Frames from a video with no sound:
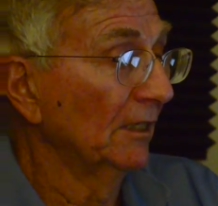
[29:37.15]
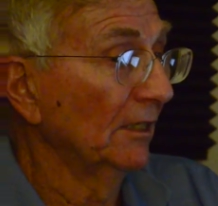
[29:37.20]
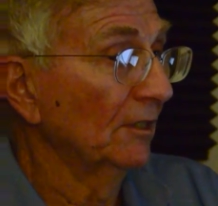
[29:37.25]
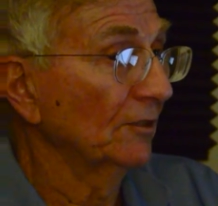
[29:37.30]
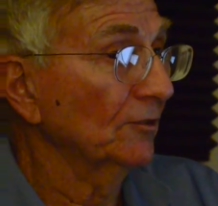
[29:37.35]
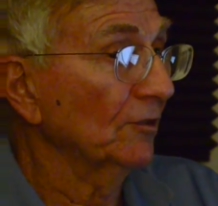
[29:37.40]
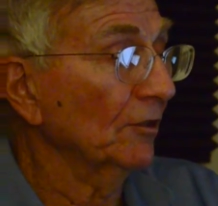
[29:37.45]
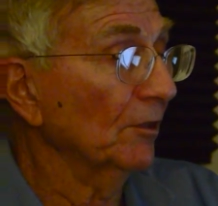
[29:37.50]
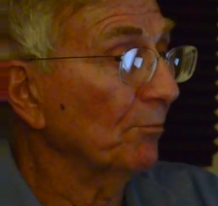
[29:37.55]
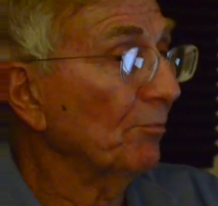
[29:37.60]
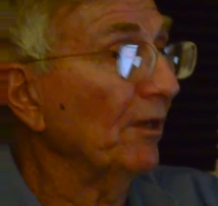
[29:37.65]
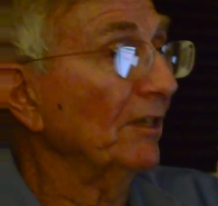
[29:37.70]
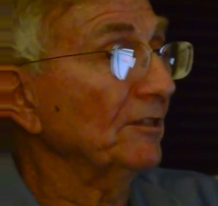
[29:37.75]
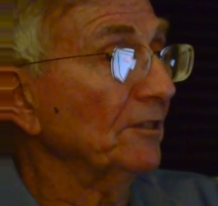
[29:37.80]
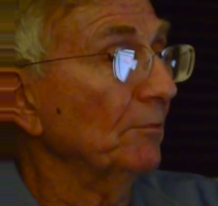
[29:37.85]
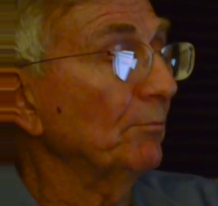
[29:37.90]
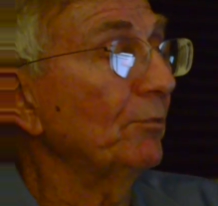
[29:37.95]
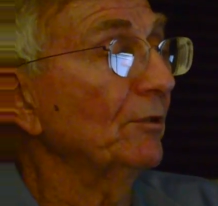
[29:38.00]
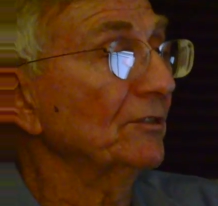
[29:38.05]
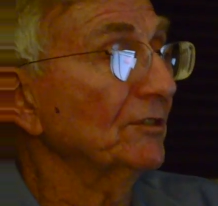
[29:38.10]
So the
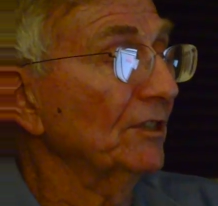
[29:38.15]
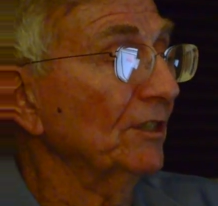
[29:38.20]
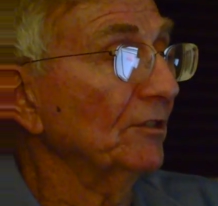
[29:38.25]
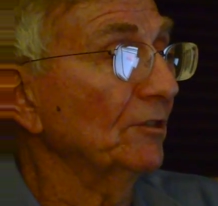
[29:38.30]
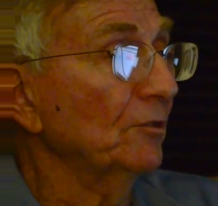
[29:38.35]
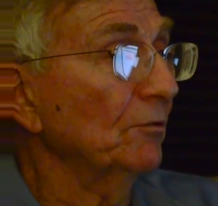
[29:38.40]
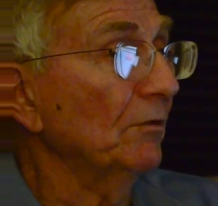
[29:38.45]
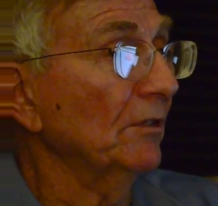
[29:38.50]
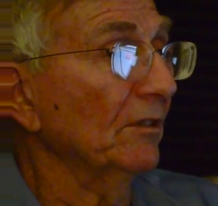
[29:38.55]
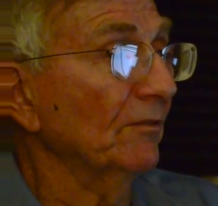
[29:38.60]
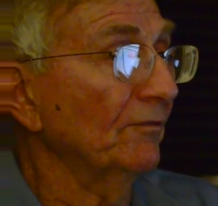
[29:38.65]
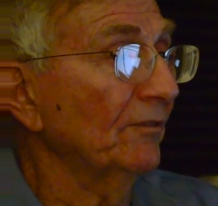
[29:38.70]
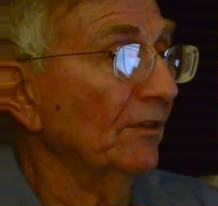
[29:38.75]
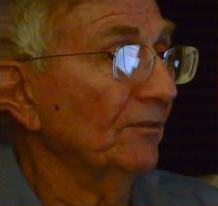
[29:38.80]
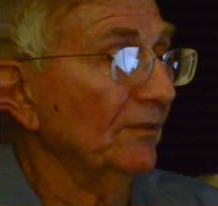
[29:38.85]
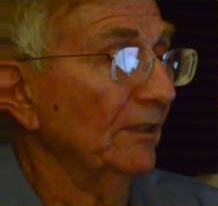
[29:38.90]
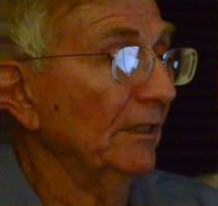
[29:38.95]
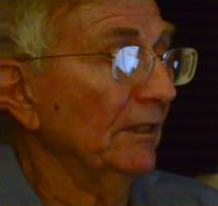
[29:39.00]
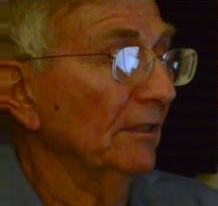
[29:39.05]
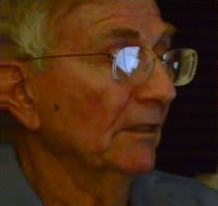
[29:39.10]
president puts in
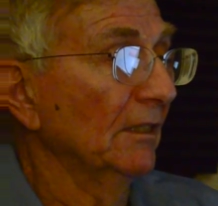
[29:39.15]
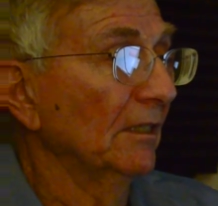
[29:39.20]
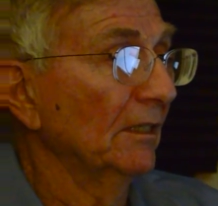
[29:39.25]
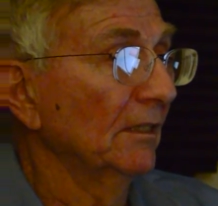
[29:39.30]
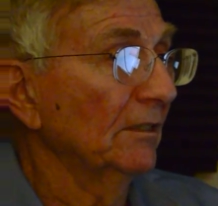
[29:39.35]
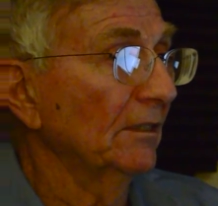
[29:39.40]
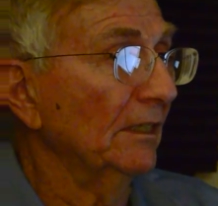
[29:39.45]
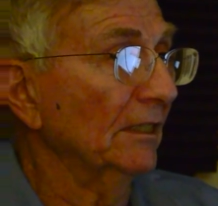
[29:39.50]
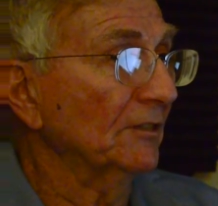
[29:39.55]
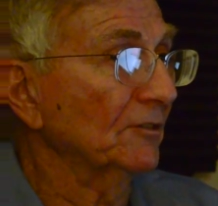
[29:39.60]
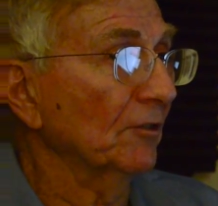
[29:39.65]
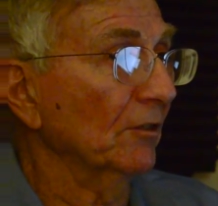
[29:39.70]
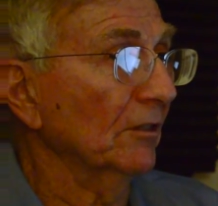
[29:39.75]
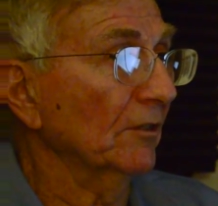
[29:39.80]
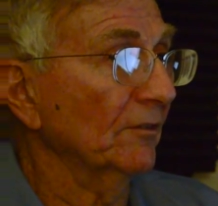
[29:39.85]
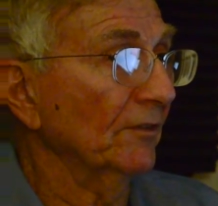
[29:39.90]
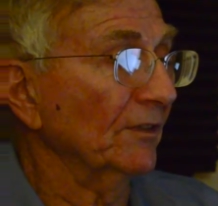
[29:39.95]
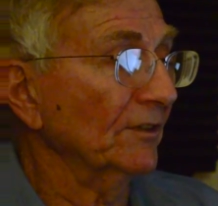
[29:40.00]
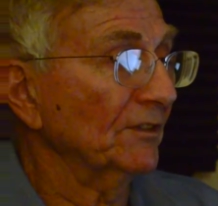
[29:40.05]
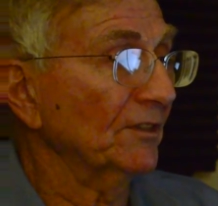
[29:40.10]
250 It sort
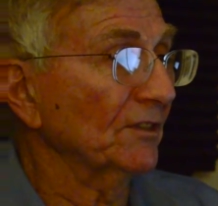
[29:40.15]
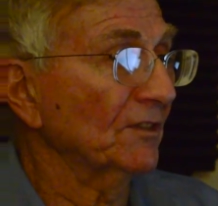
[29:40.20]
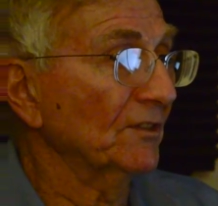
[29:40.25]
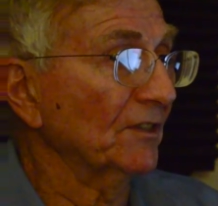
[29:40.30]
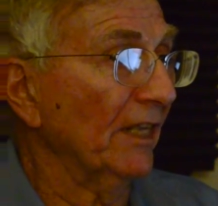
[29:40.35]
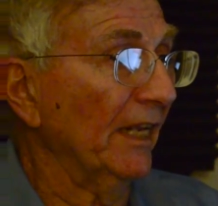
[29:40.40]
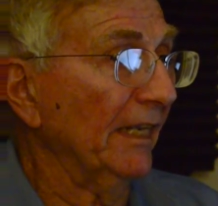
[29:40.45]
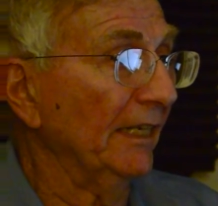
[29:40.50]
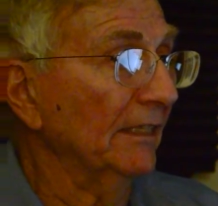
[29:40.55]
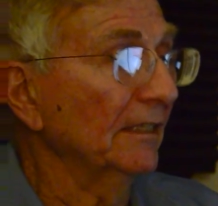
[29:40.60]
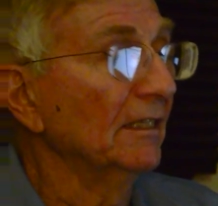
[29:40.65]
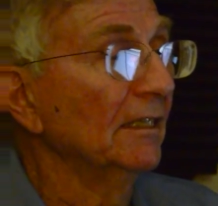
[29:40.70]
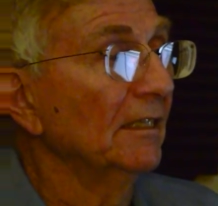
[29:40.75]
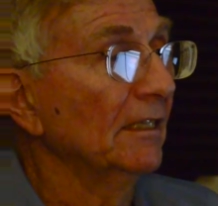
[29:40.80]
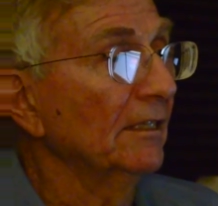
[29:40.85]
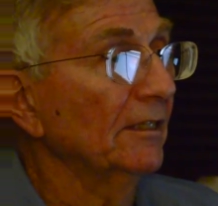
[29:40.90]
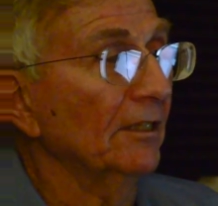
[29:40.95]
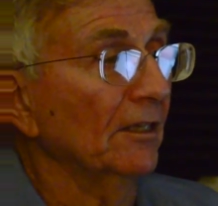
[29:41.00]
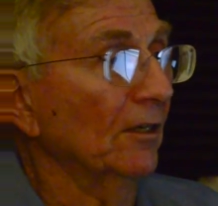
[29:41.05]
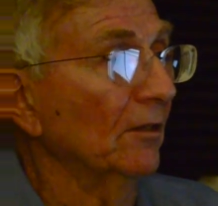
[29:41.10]
of is to say,
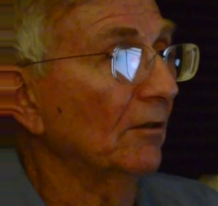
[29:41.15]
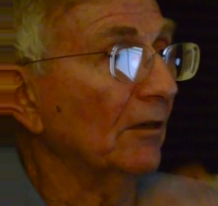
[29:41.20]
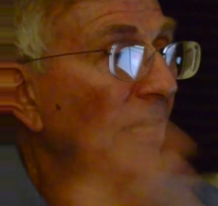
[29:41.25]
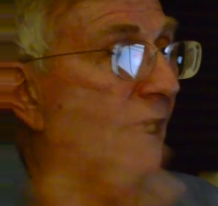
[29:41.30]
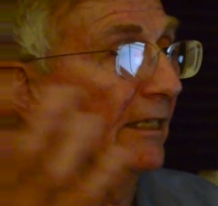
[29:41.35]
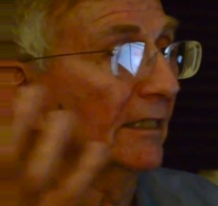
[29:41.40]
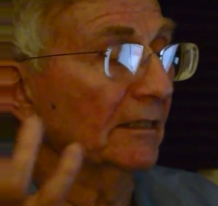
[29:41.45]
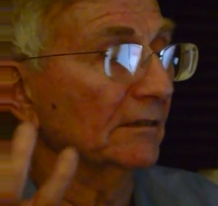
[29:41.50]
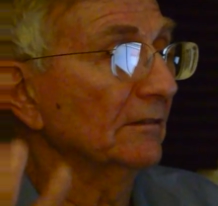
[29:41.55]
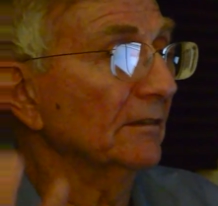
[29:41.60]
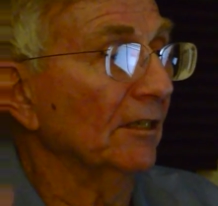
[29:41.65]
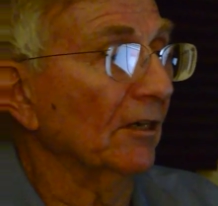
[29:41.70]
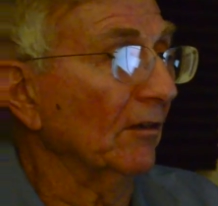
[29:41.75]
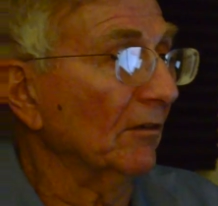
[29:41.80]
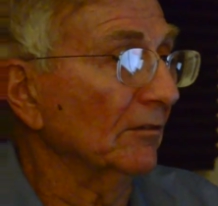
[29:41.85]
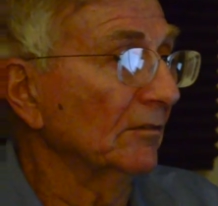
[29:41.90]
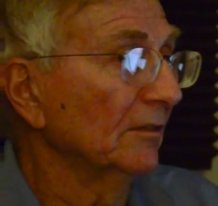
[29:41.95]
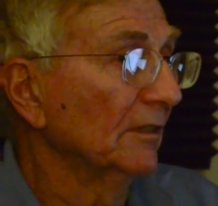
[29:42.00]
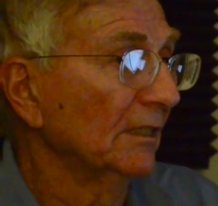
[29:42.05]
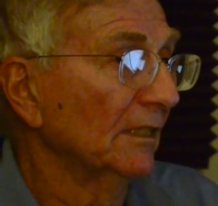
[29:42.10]
I
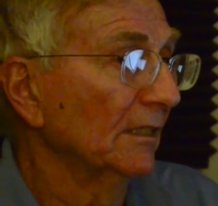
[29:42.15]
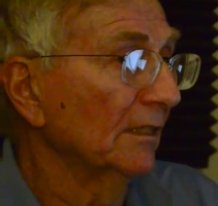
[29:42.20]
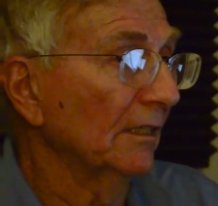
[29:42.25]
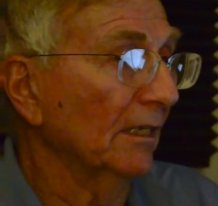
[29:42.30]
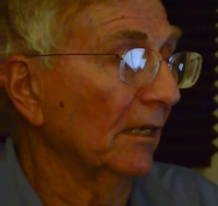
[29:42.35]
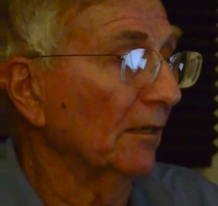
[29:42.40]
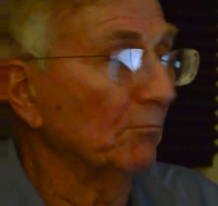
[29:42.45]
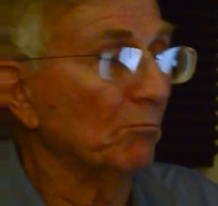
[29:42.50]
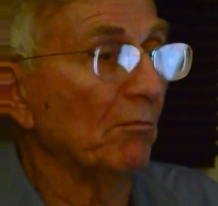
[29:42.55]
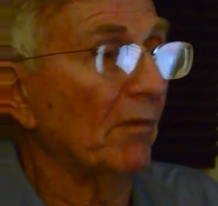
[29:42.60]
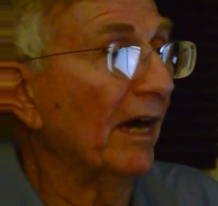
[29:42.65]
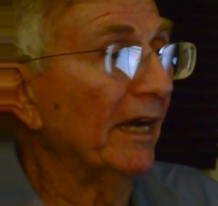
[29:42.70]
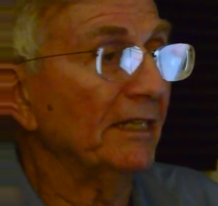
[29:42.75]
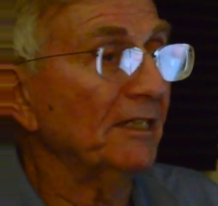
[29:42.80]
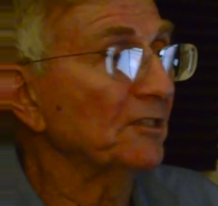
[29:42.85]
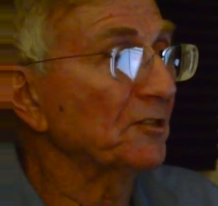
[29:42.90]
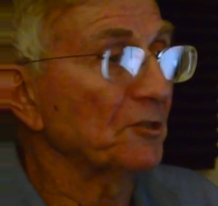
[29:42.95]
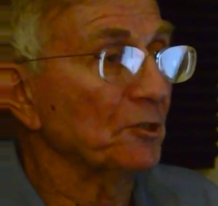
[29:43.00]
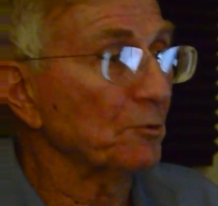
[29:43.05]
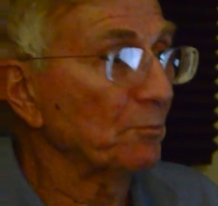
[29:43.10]
can, mine
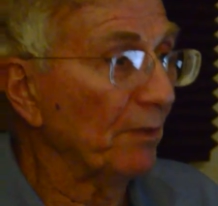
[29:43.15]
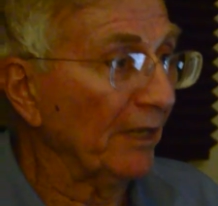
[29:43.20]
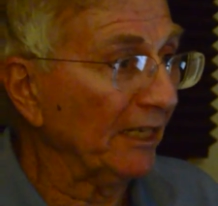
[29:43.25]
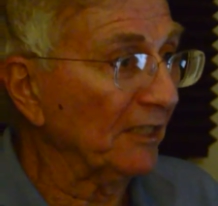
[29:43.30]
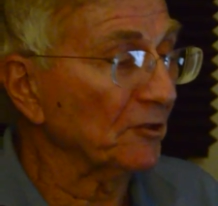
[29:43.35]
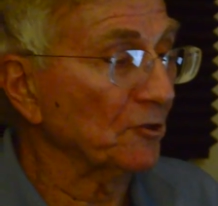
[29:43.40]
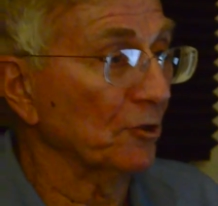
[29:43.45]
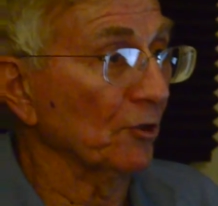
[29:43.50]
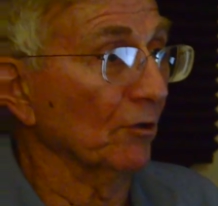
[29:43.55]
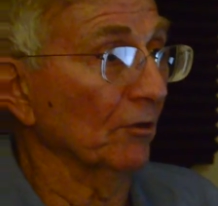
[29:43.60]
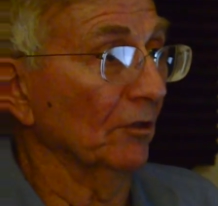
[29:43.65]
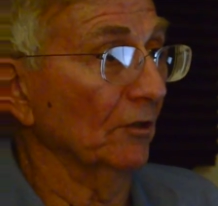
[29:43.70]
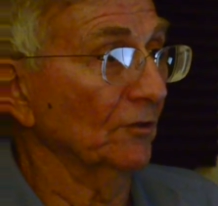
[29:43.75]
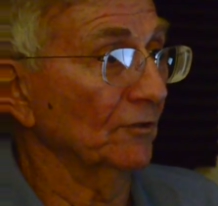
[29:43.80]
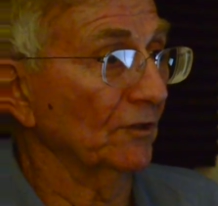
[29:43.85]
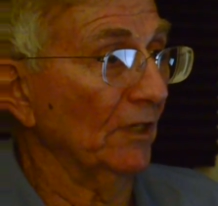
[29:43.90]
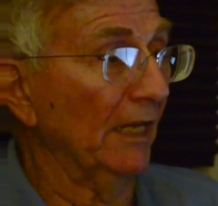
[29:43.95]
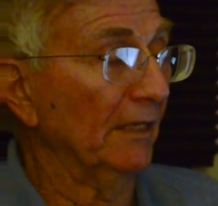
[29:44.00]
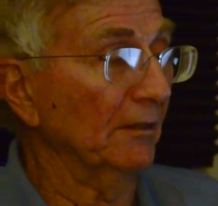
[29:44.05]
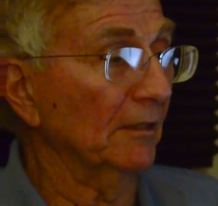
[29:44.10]
is as big as
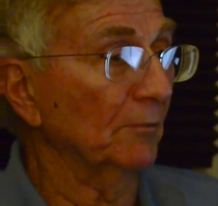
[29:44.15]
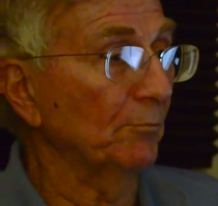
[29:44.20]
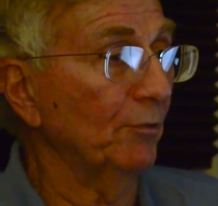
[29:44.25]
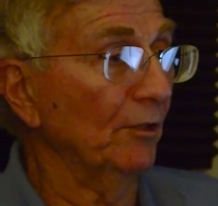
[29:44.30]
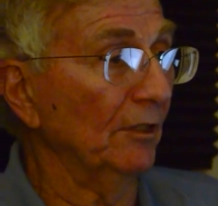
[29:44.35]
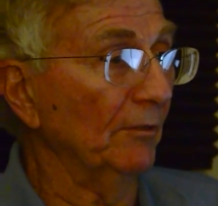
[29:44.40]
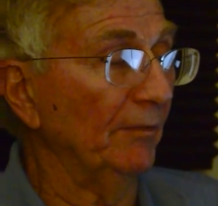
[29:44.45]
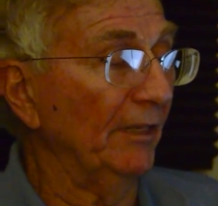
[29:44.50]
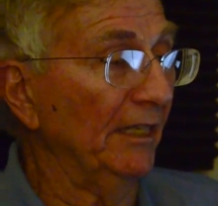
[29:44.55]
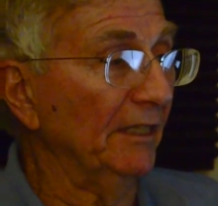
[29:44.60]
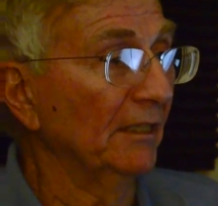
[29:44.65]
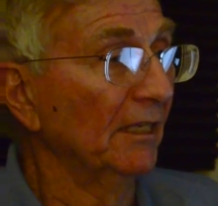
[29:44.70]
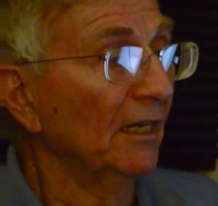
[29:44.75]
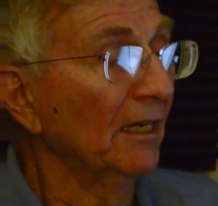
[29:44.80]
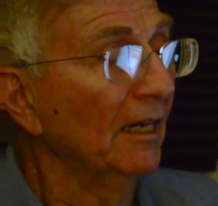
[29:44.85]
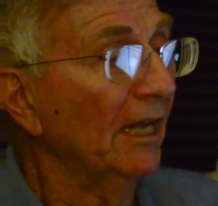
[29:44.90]
yours. I'm going to put him in.